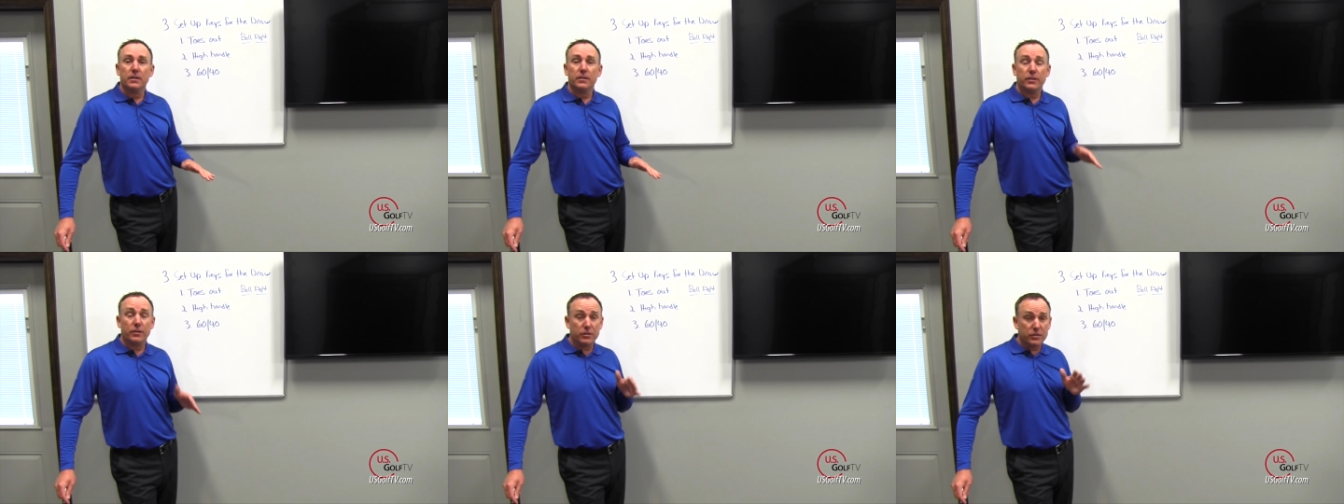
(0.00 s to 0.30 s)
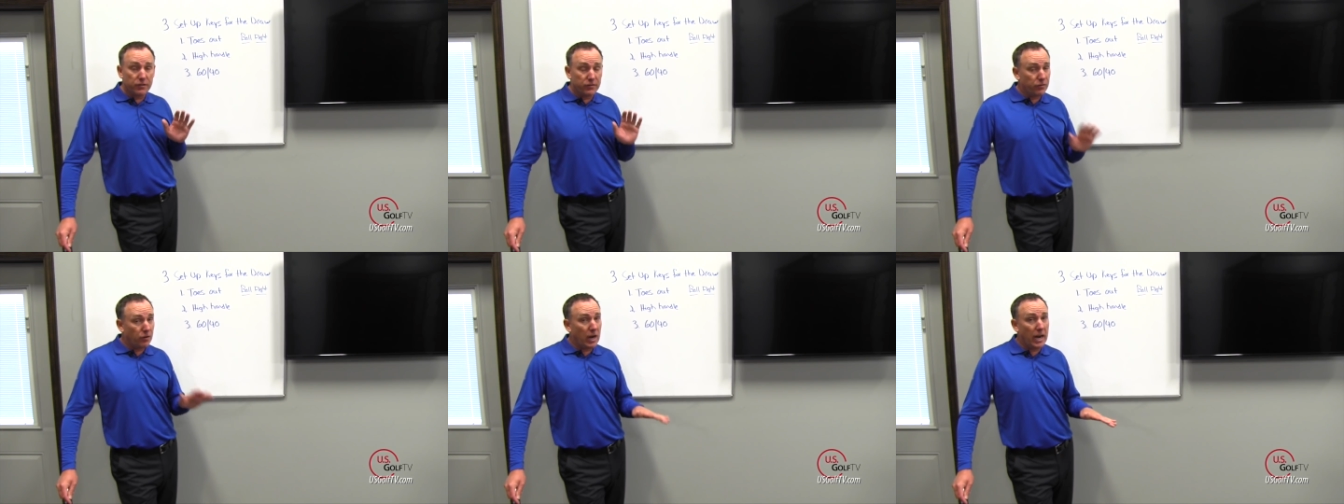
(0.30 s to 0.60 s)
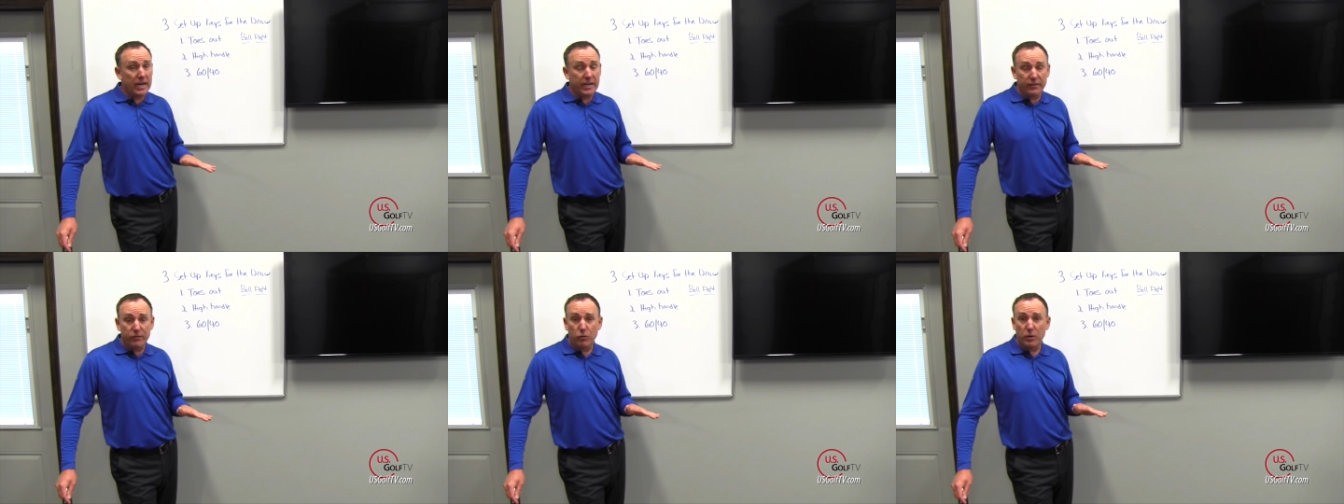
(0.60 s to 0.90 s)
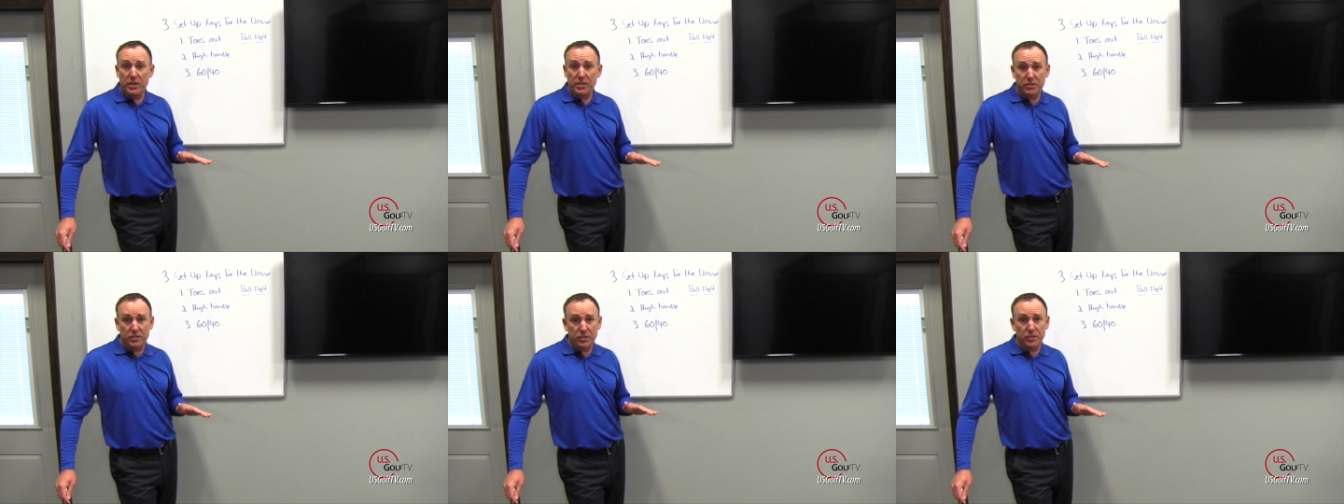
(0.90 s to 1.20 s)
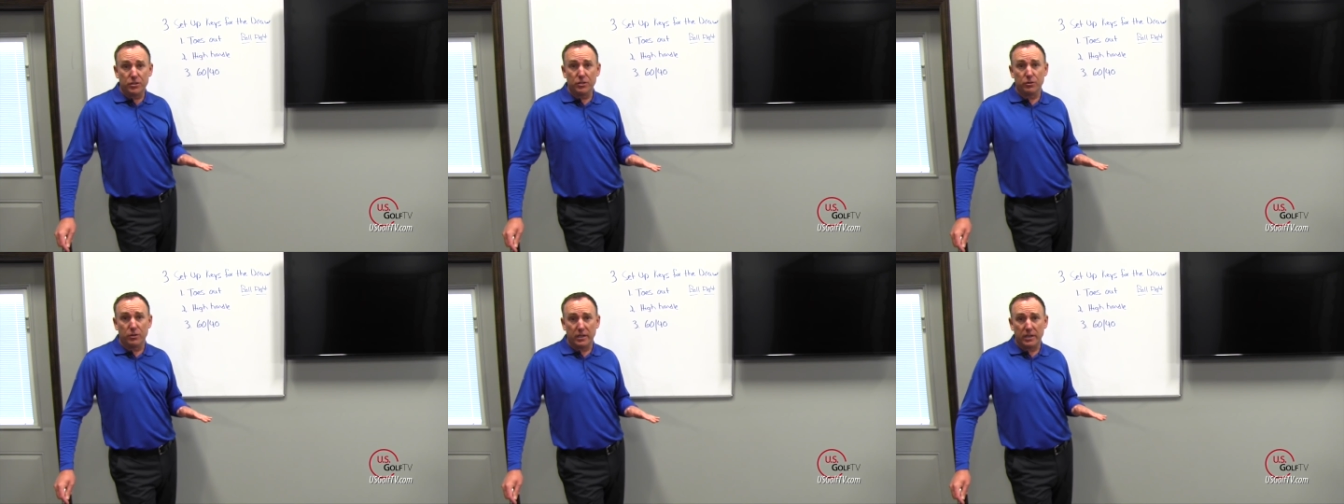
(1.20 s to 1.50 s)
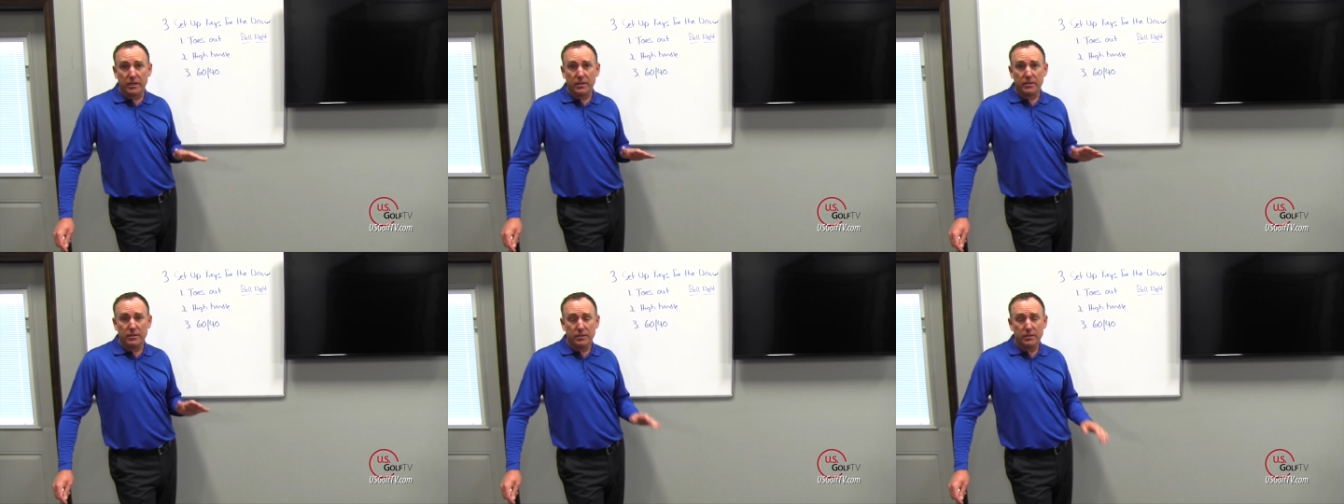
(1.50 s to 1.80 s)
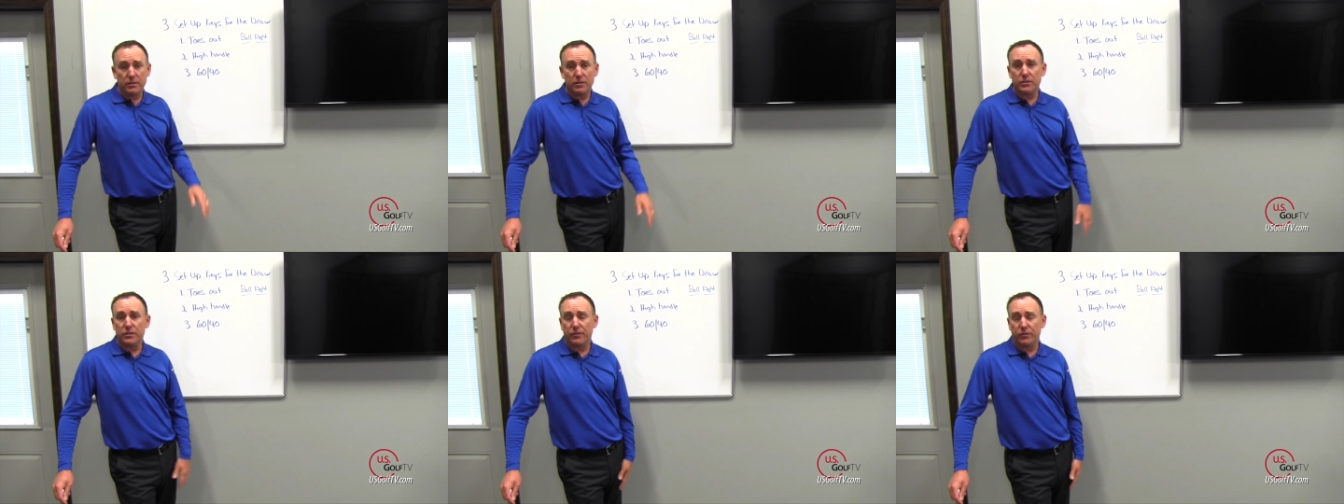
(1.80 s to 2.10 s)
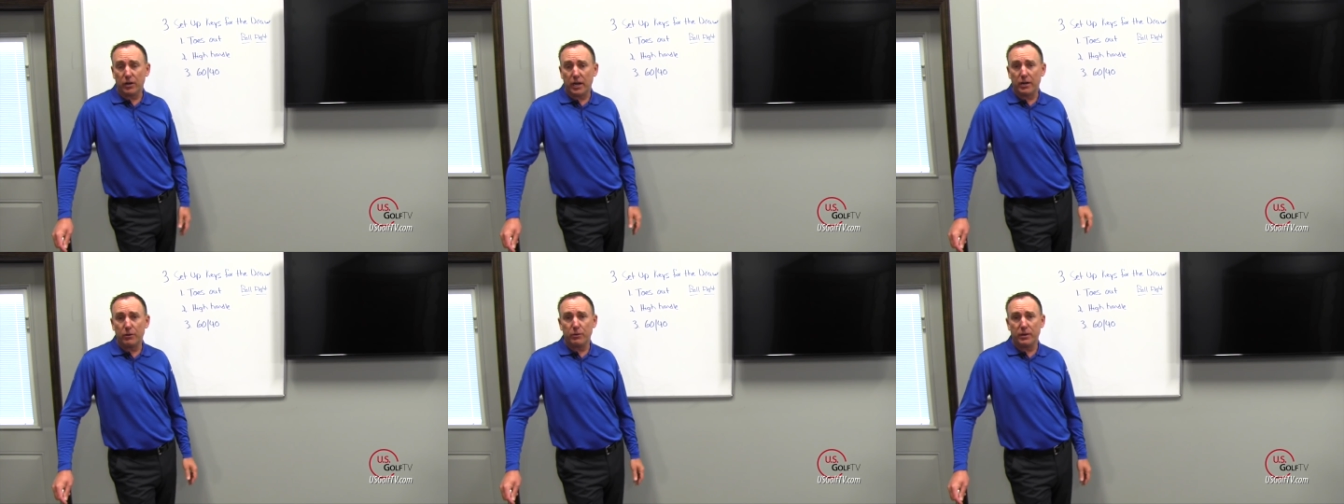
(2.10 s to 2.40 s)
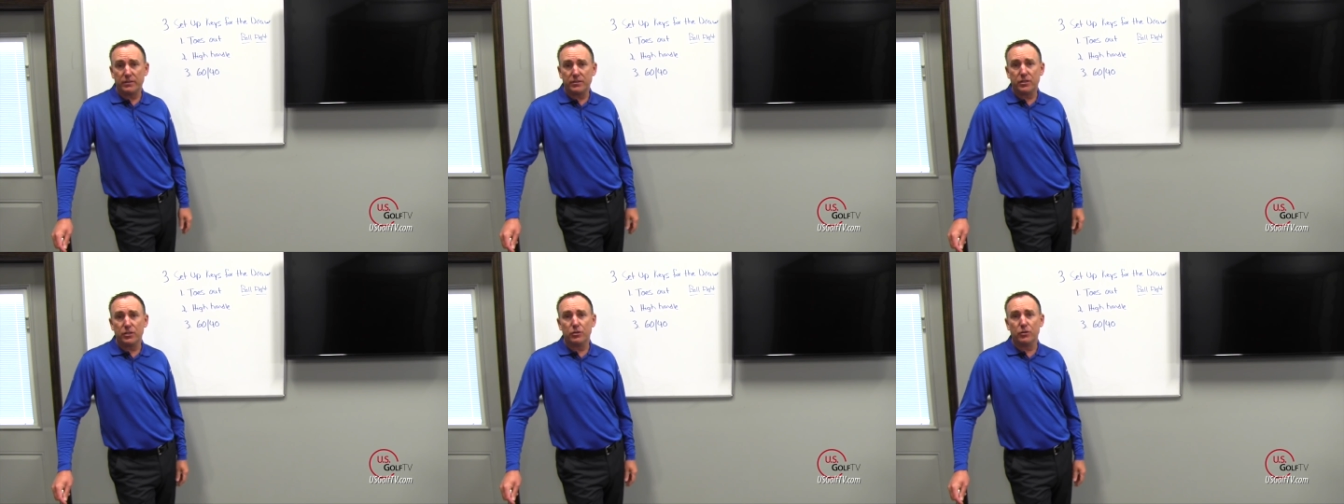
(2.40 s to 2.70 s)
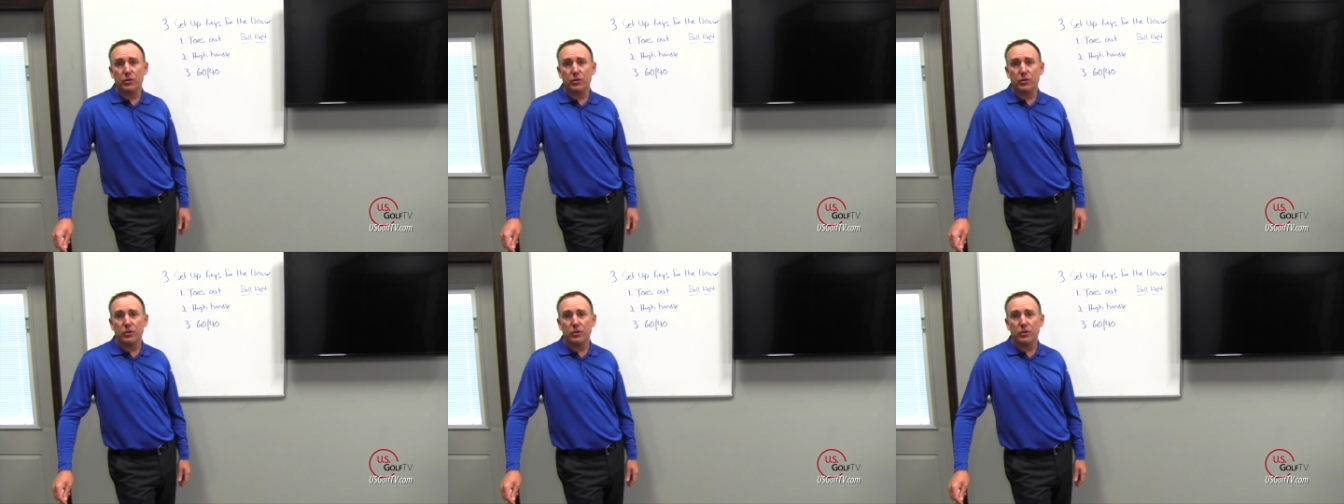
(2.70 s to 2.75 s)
there's a variety of ways to do it. There's a variety of ways to